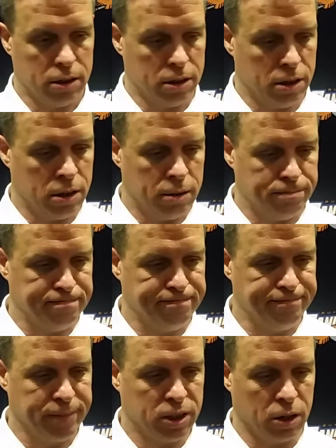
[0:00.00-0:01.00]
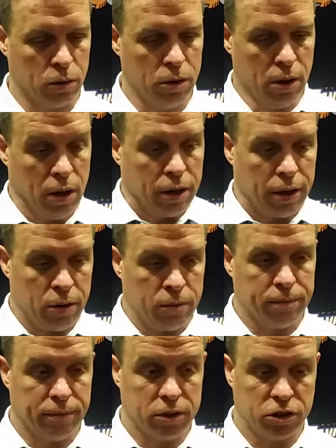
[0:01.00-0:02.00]
Um, so you
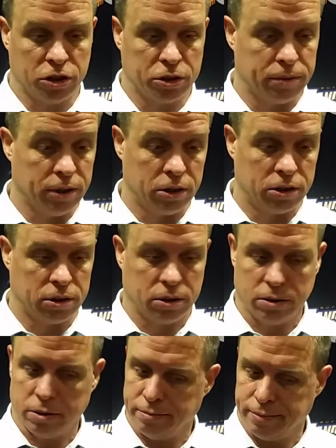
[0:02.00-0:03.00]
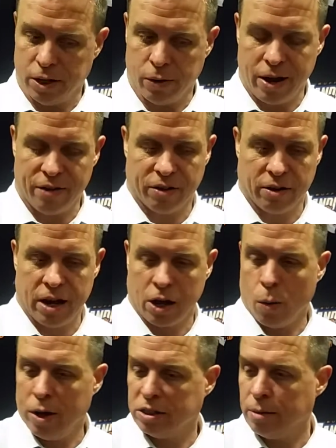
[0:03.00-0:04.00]
know, it's just it's you know you have to
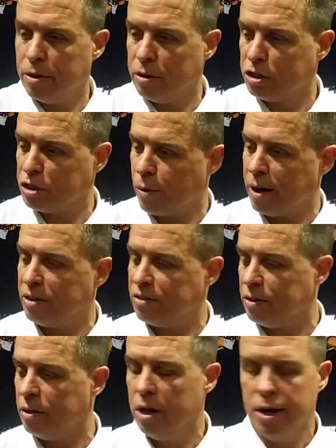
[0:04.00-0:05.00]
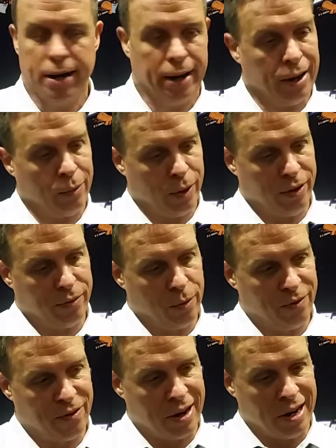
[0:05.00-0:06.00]
take away some of their strengths, and and
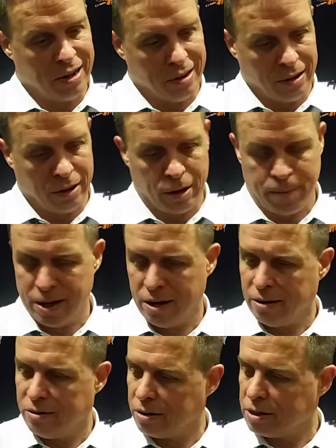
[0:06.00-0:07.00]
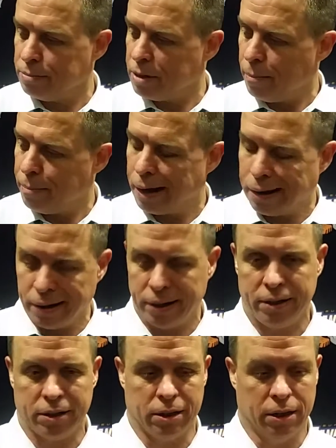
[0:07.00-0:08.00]
we we fed into a little bit and took some dumb
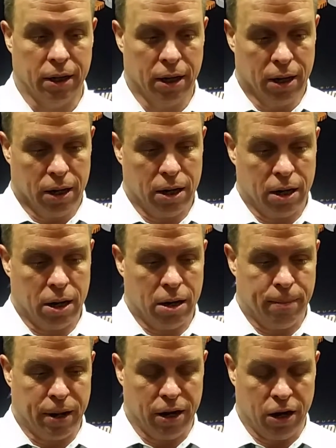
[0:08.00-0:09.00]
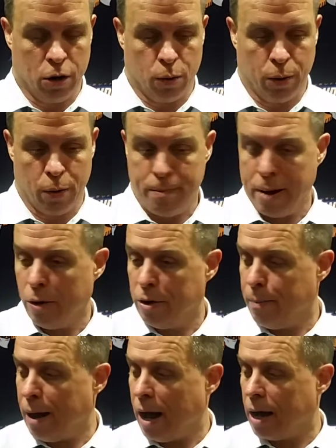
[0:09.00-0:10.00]
penalties. Uh, but you know we
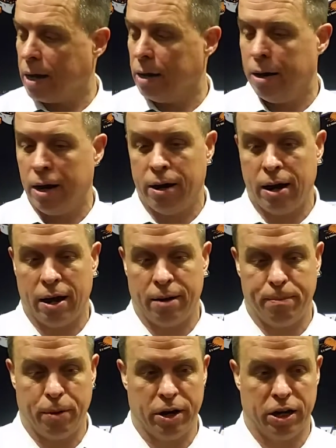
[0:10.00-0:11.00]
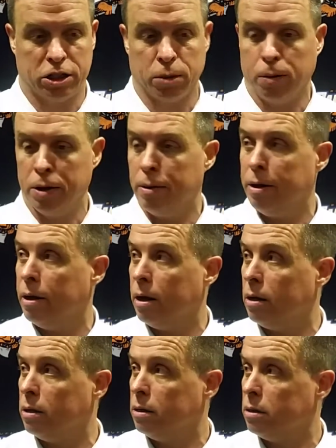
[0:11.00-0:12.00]
rebounded back and, and had a pretty disciplined
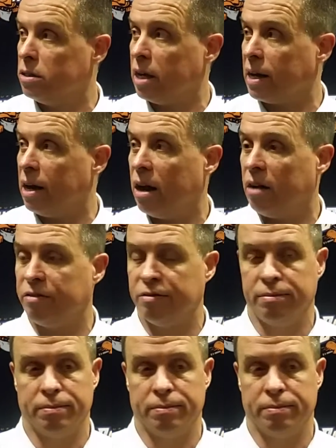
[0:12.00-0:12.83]
uh, second half